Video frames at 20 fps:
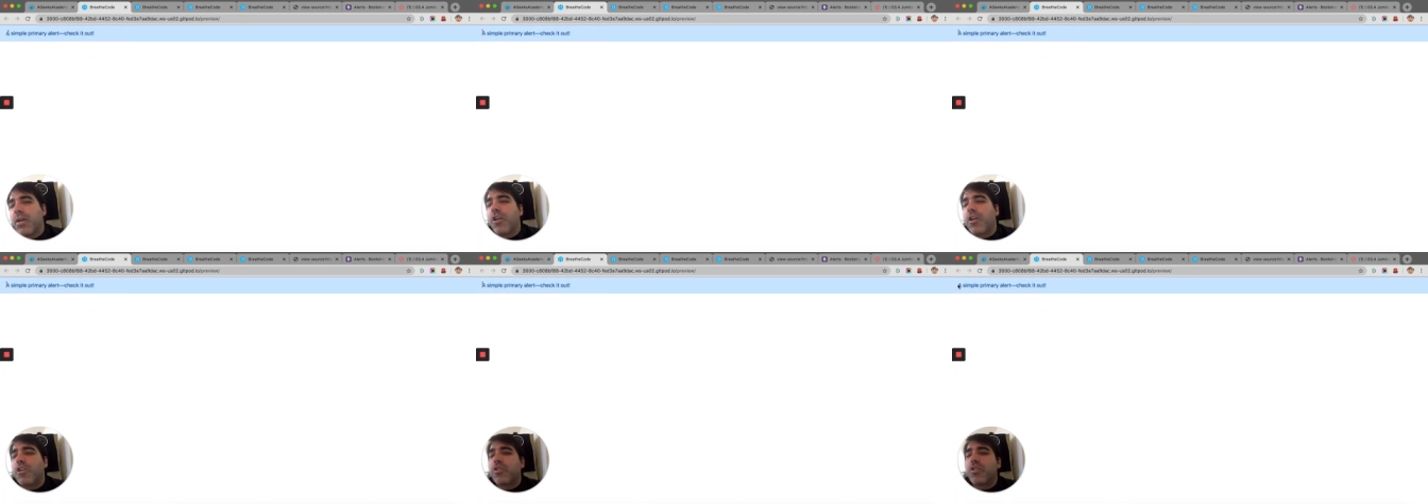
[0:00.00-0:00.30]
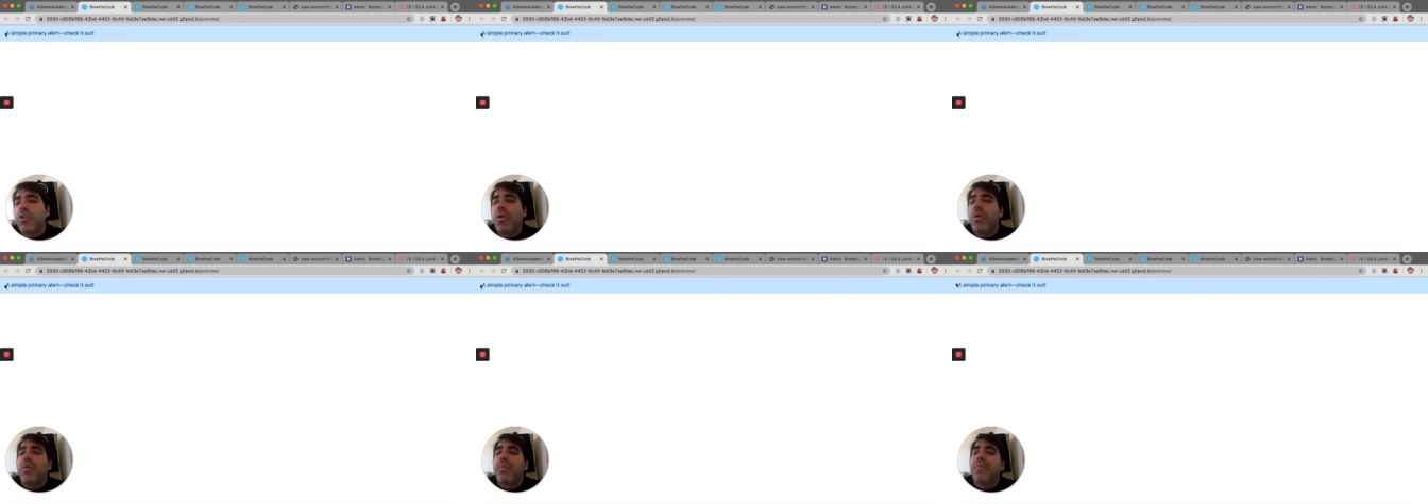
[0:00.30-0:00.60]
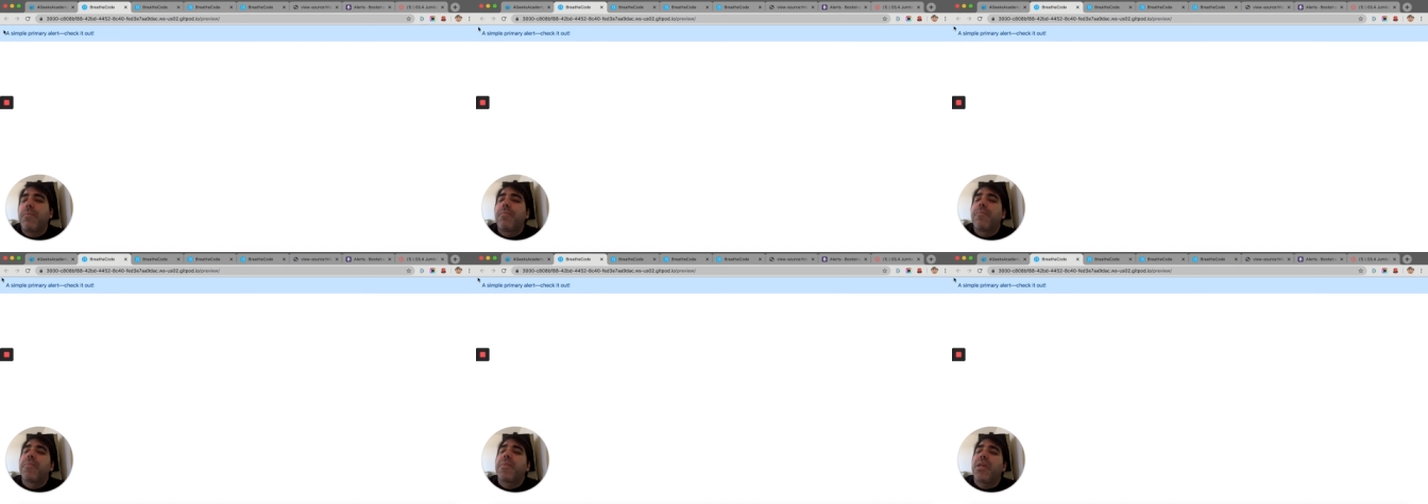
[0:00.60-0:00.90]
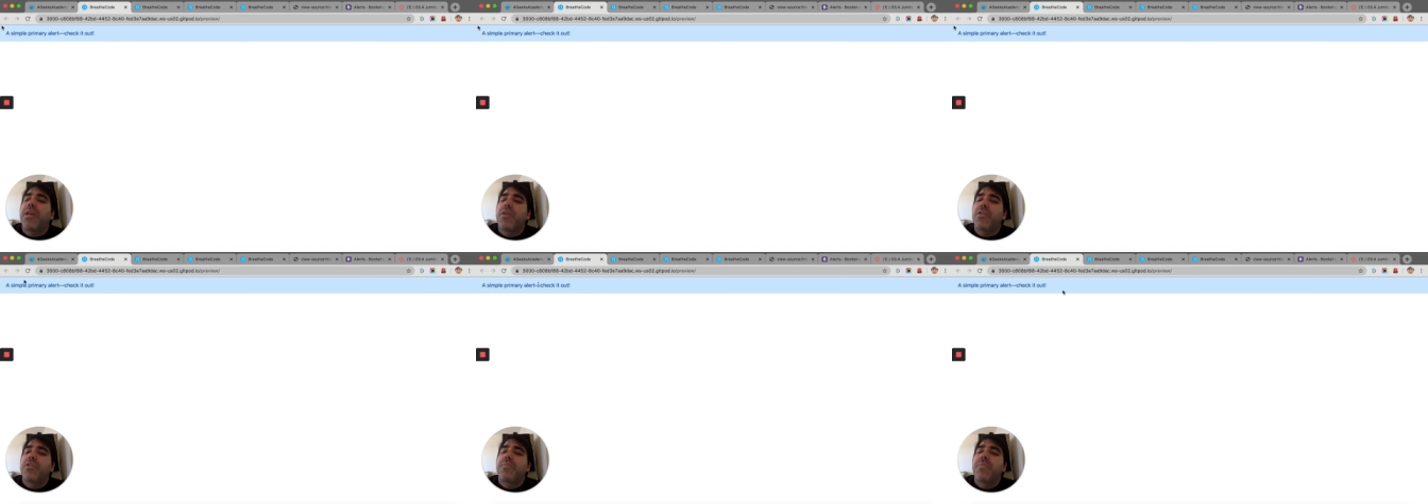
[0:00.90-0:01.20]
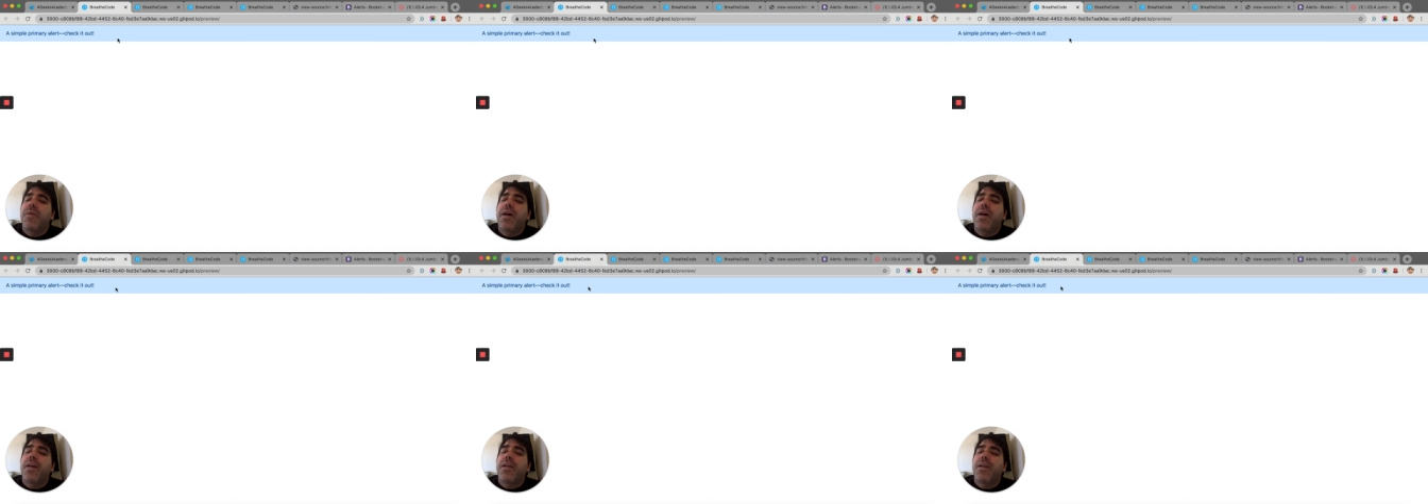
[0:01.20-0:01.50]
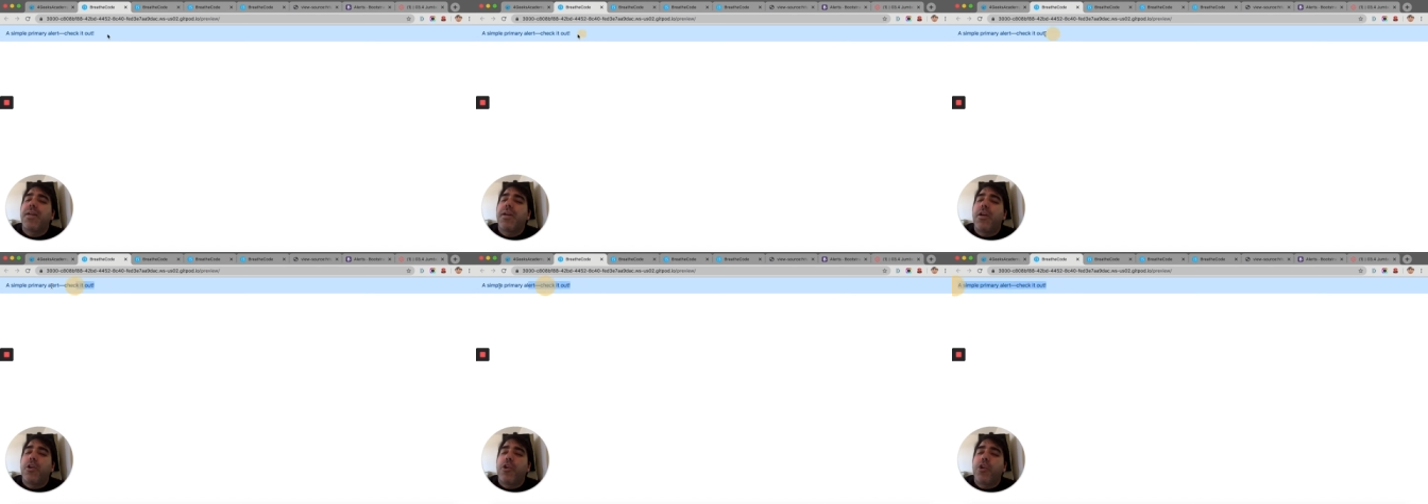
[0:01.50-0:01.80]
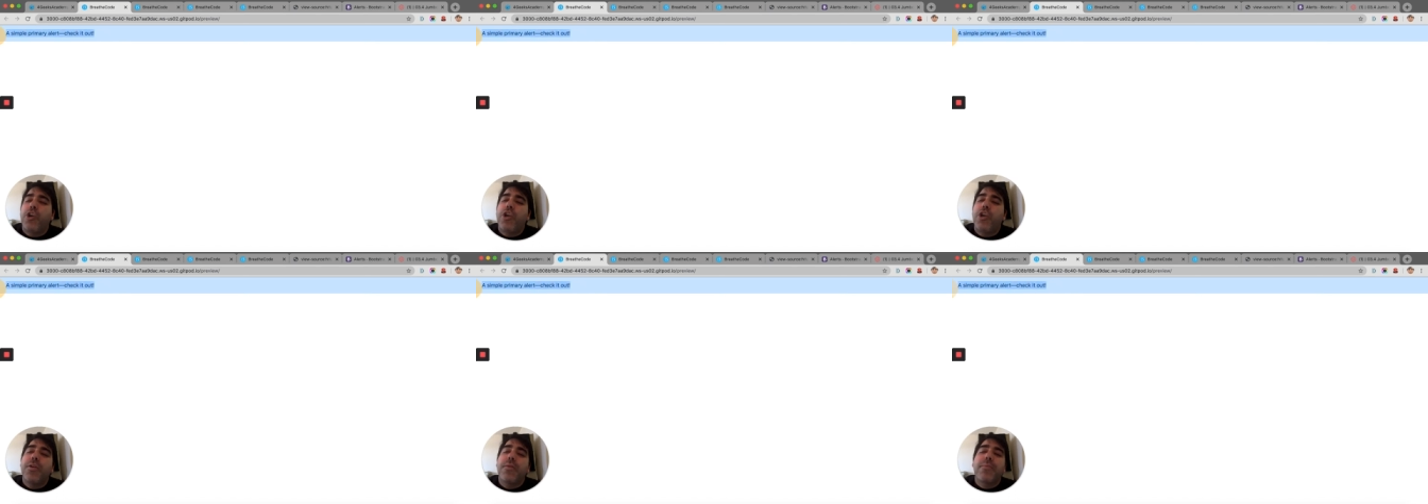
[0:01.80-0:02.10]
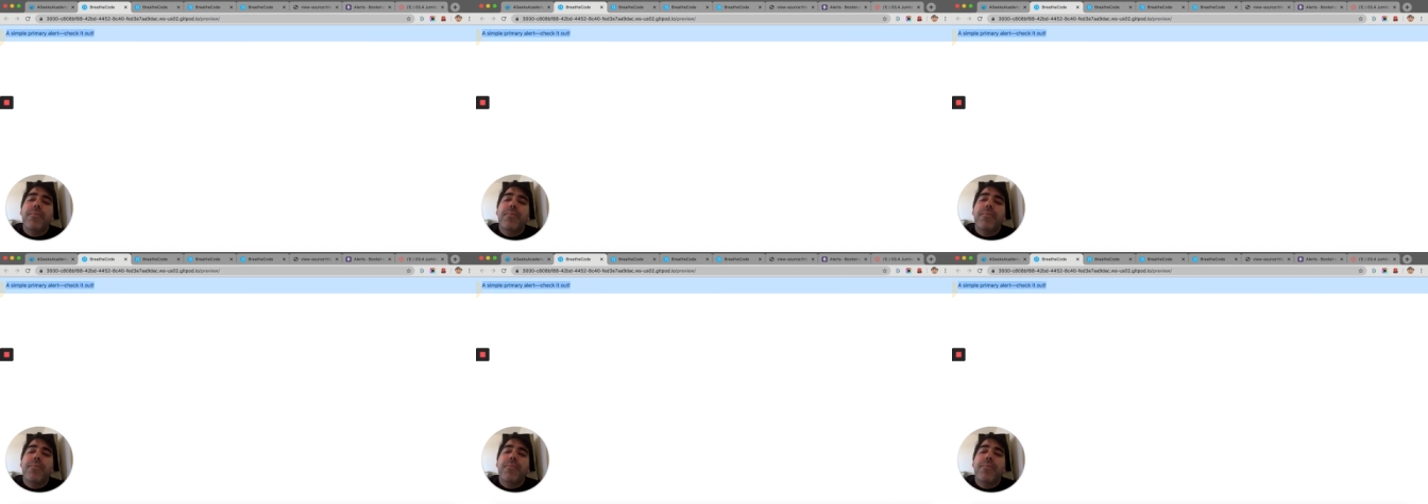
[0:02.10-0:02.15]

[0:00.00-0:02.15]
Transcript: So here's my alert.